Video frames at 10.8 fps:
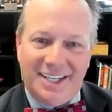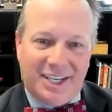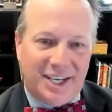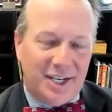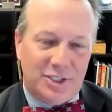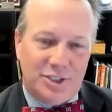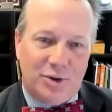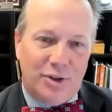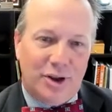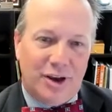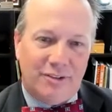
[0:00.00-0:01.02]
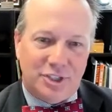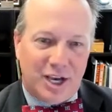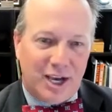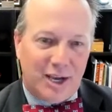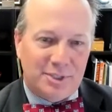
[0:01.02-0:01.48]
getting stolen off
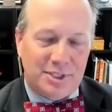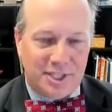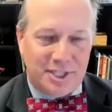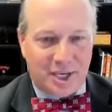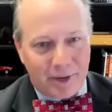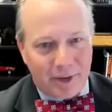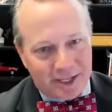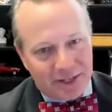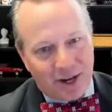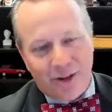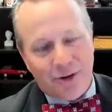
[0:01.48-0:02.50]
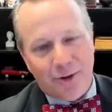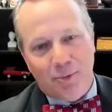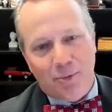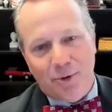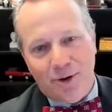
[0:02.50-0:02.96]
jobs because they can make $1
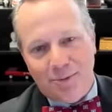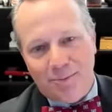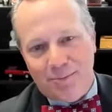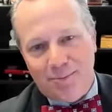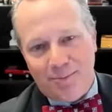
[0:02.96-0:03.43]
or more